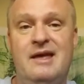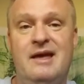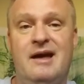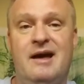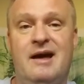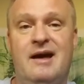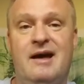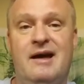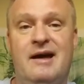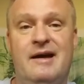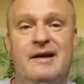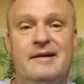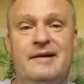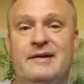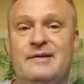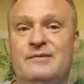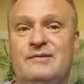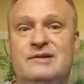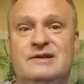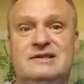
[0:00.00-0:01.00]

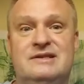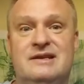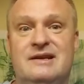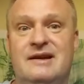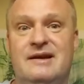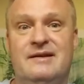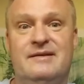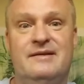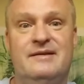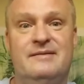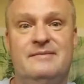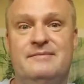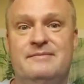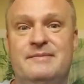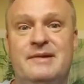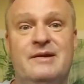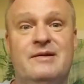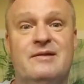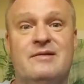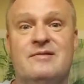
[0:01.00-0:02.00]
It was a
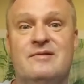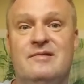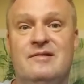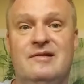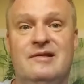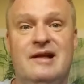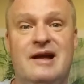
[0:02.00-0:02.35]
miracle.